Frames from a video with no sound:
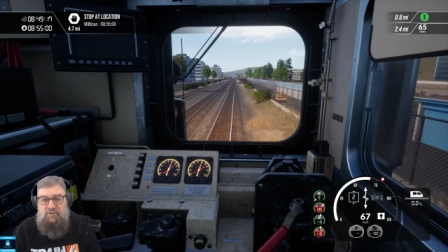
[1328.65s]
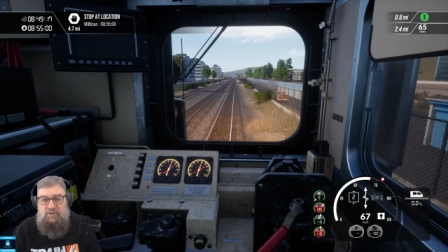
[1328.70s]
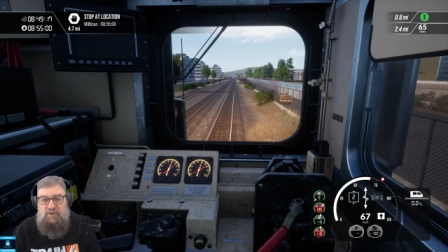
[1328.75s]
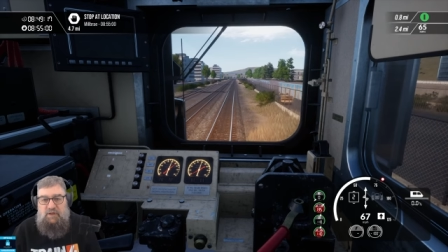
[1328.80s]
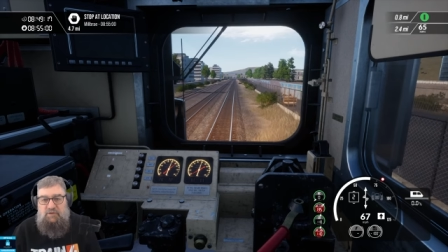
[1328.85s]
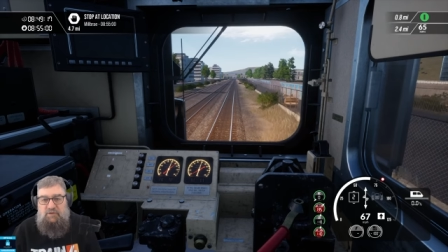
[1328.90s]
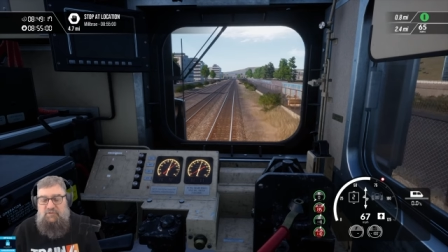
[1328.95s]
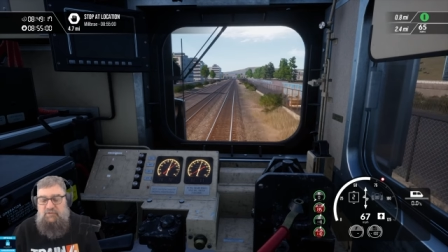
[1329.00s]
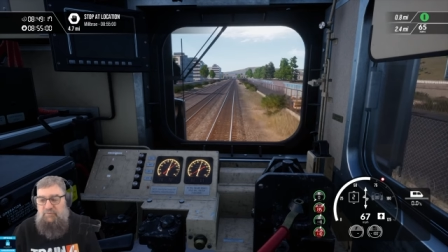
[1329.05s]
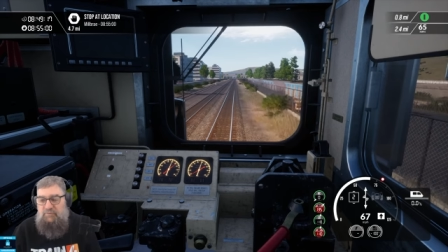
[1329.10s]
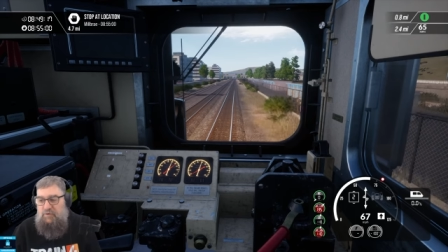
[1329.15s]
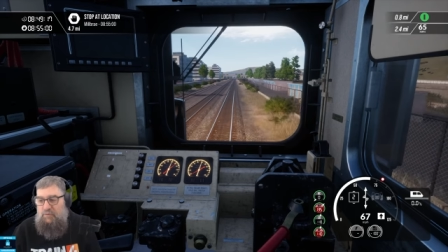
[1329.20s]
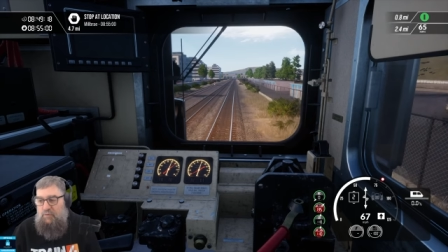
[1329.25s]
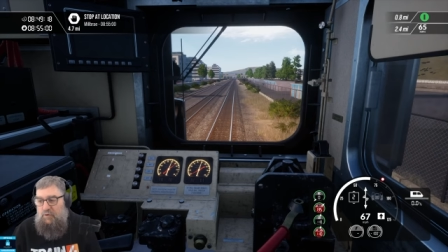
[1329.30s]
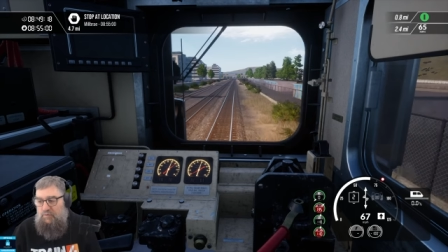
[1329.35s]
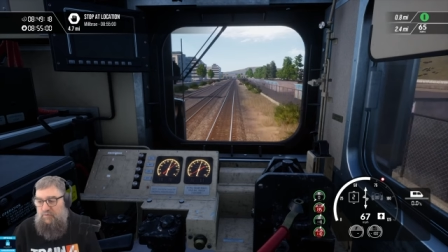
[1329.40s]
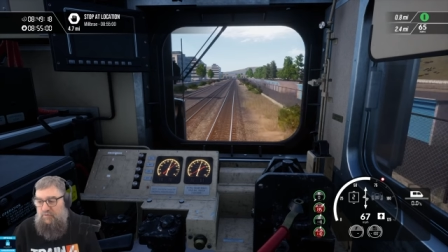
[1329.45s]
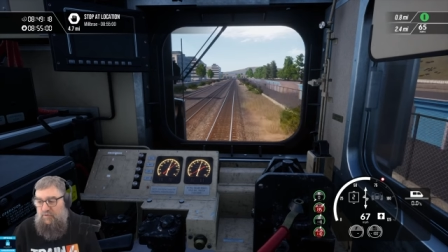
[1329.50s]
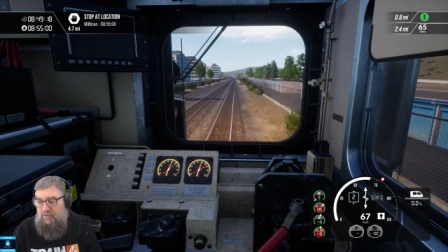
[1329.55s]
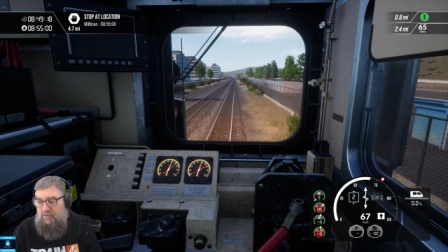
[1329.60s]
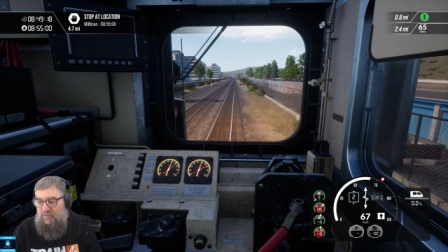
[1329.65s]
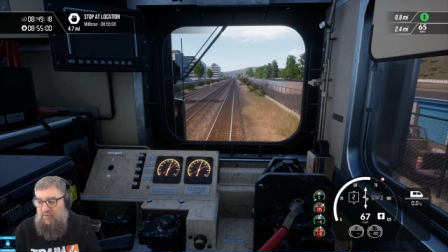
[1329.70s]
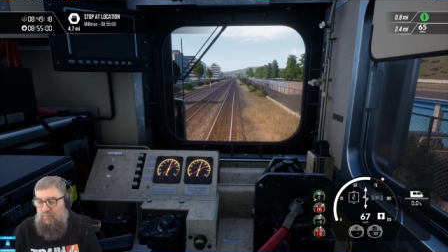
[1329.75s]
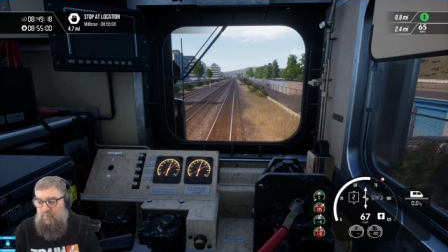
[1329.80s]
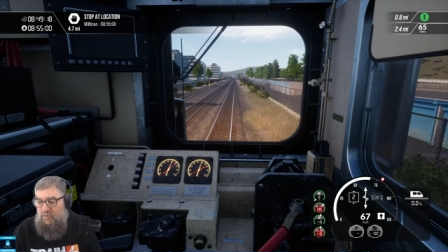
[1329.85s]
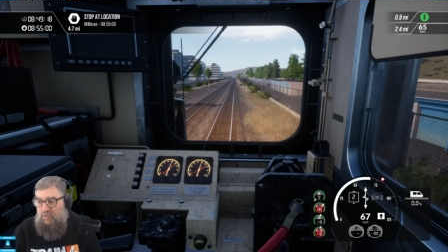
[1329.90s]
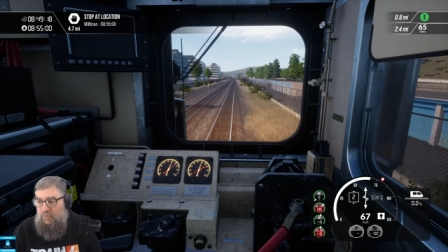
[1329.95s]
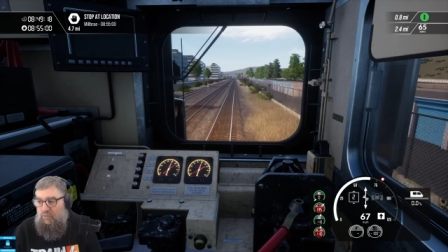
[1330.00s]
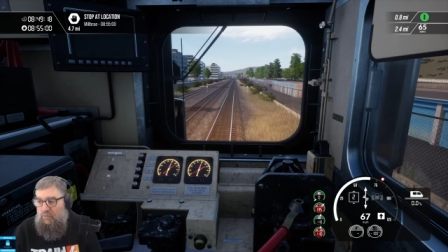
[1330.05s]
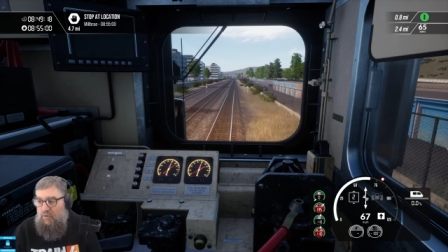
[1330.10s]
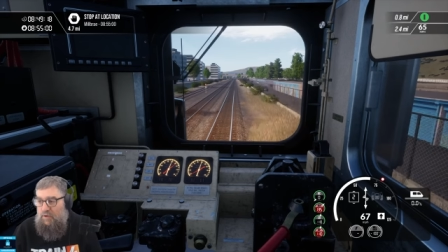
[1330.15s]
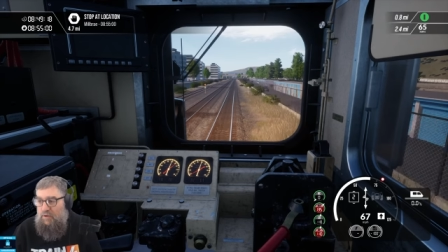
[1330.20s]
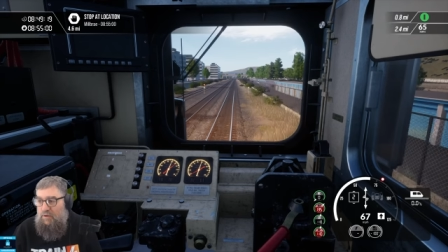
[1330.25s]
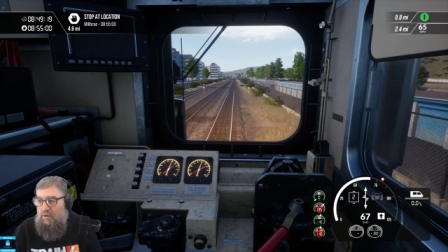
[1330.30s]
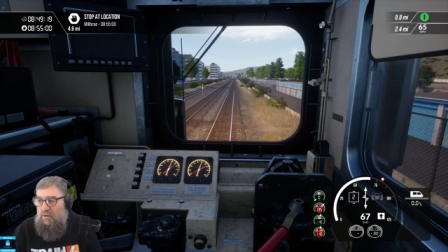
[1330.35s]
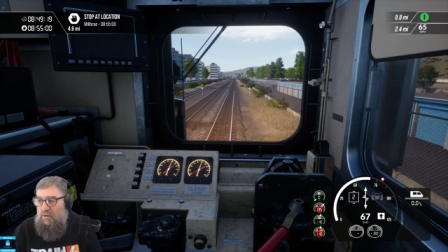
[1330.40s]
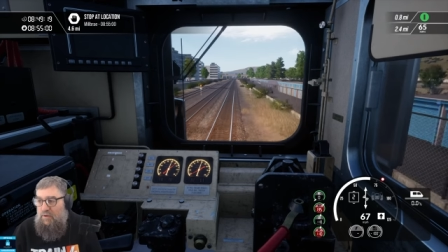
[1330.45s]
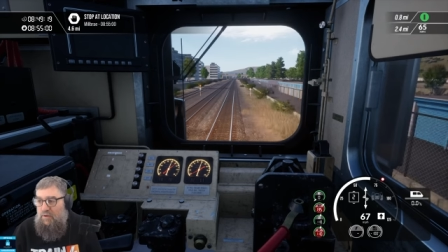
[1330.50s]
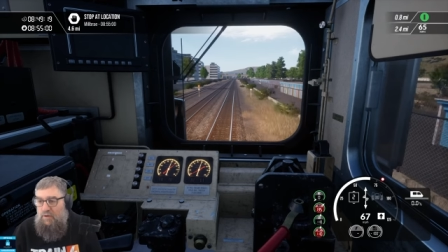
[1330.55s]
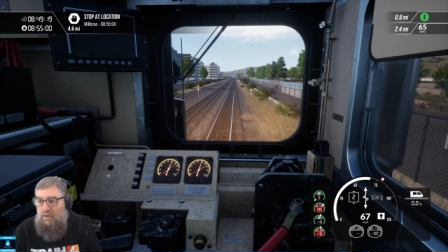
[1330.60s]
deluxe if you own TSW3
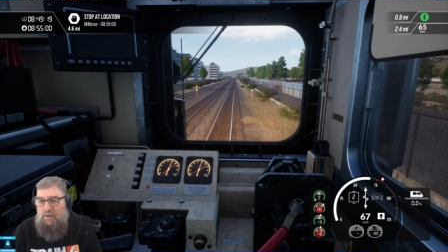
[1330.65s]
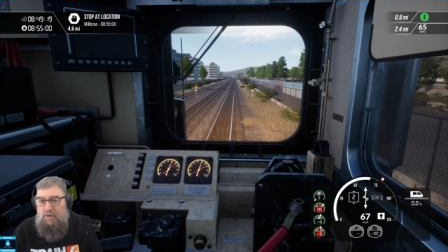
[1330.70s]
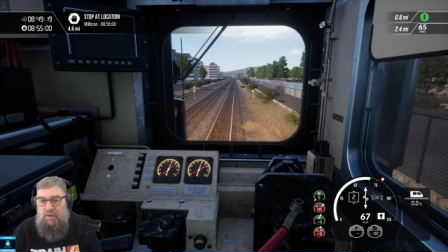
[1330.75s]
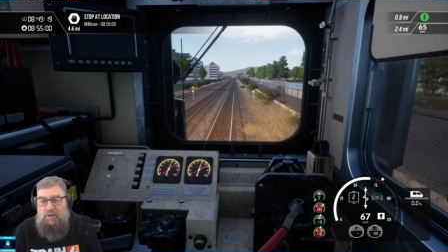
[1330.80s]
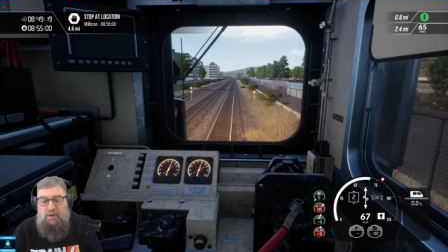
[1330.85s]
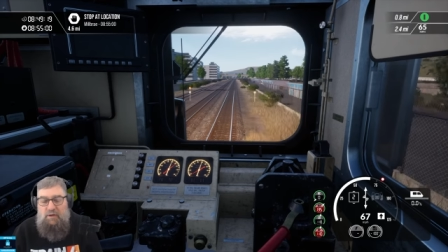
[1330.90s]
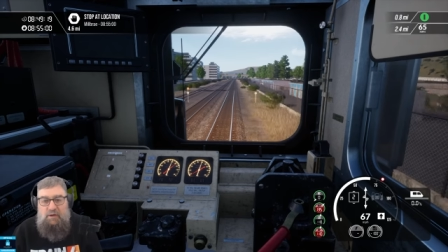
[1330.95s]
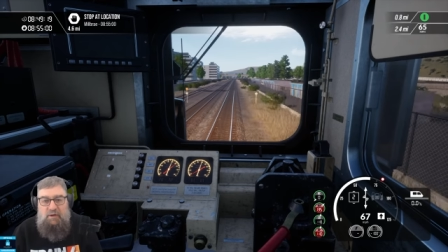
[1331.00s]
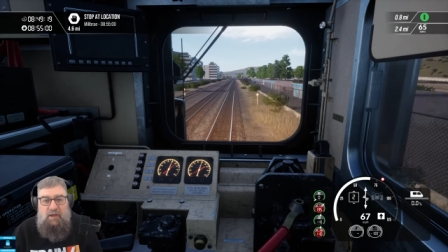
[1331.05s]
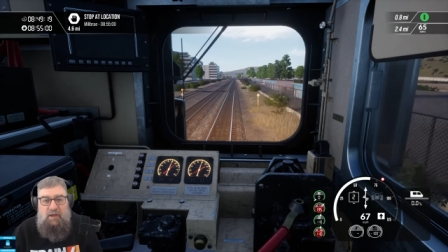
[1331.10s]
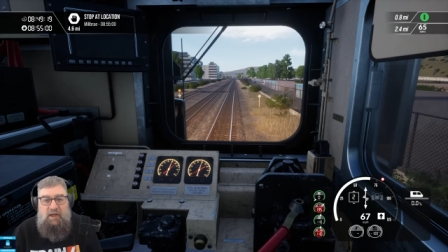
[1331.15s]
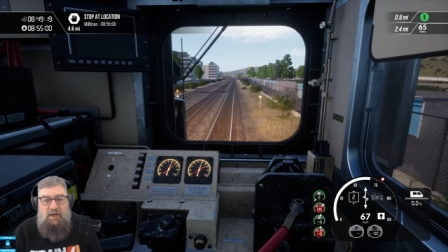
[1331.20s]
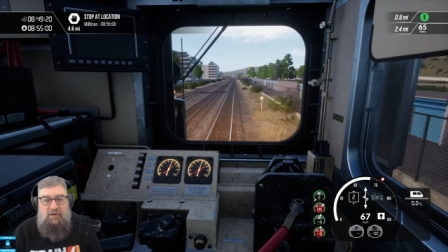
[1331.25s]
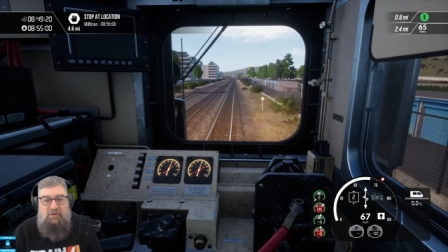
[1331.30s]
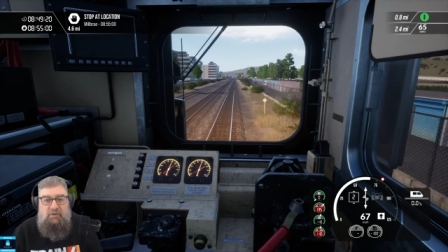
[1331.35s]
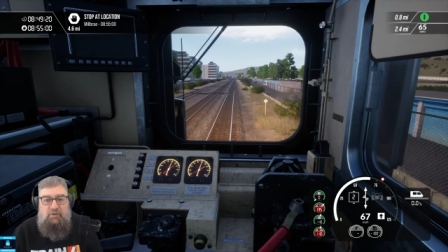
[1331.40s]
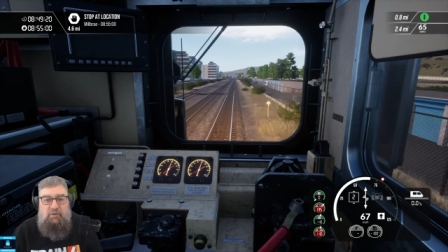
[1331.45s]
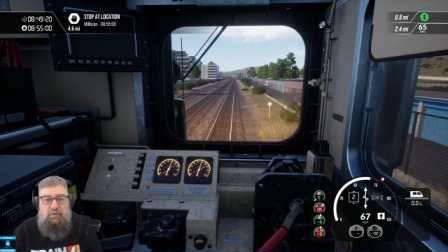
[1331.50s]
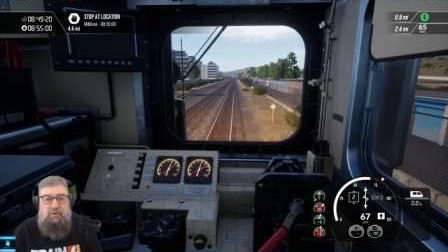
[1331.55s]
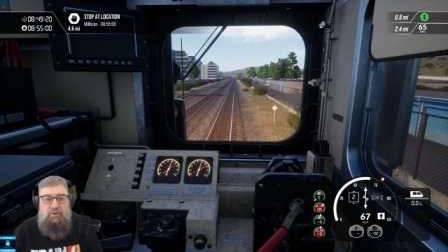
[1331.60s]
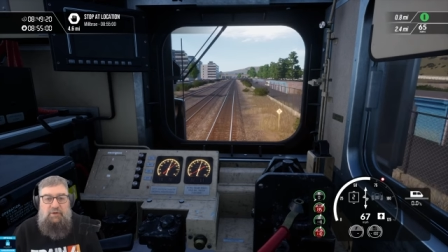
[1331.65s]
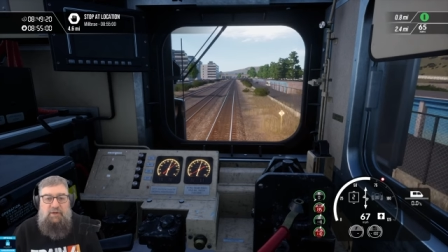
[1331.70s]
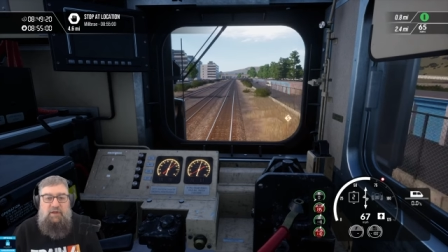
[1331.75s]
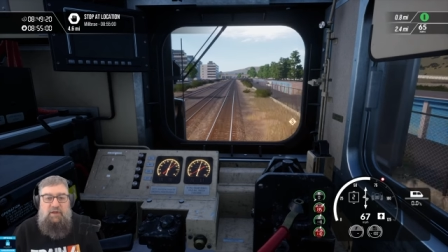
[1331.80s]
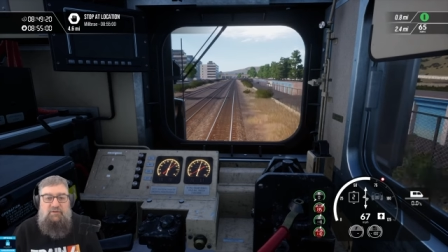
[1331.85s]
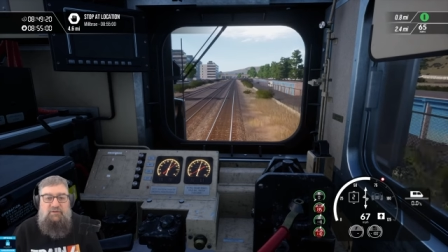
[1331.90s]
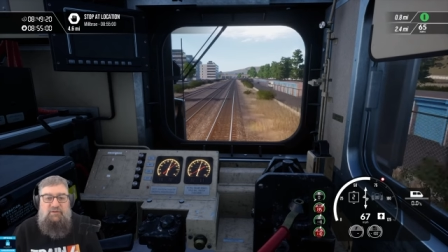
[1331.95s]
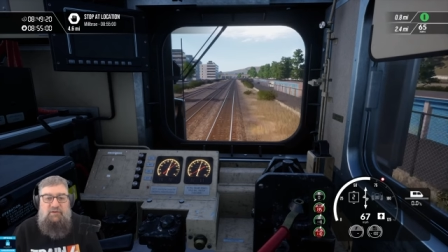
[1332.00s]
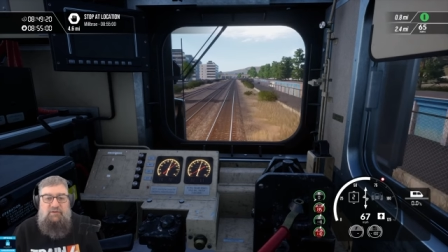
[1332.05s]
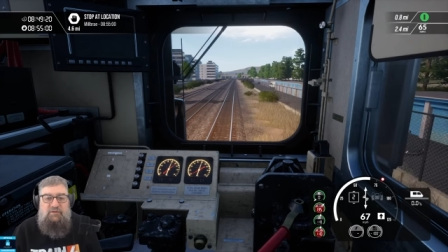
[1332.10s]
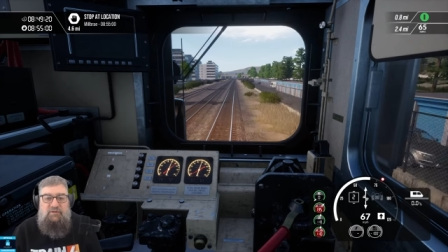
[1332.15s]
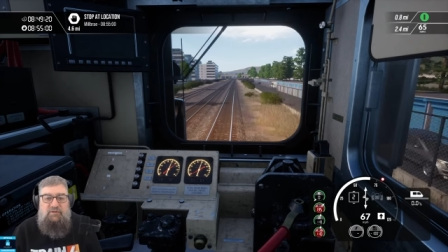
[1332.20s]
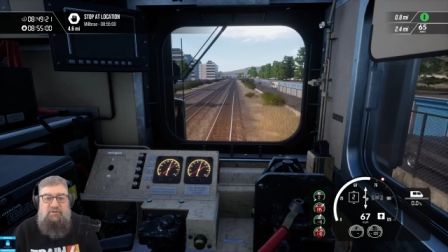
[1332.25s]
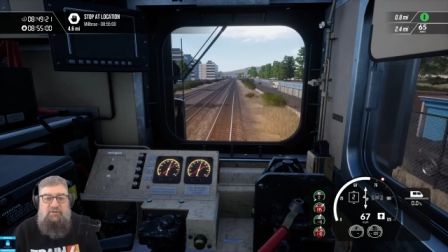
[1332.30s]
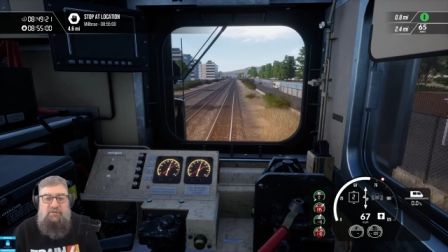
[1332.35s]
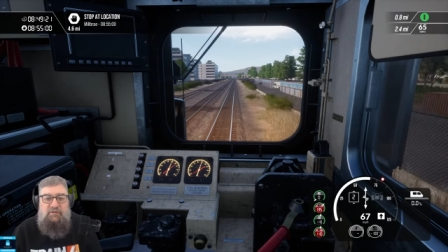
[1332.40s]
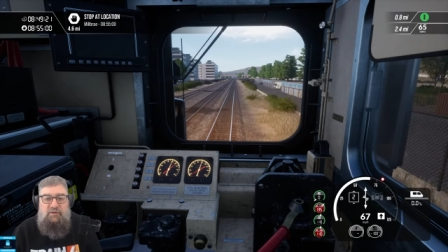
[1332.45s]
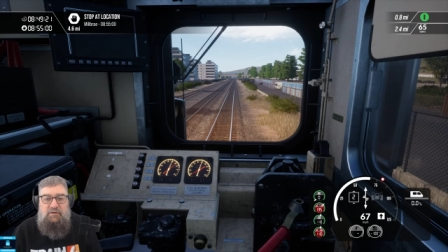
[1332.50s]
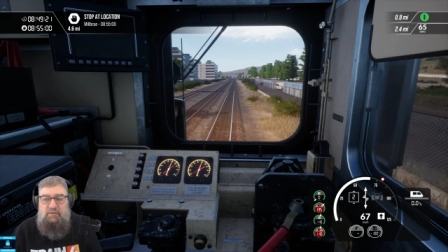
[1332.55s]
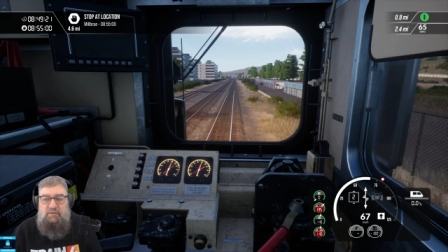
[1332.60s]
and you early
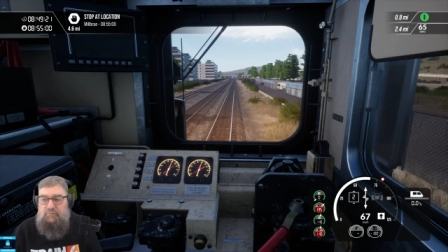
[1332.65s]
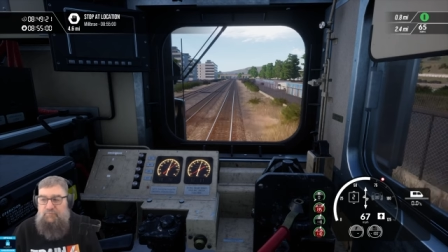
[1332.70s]
access.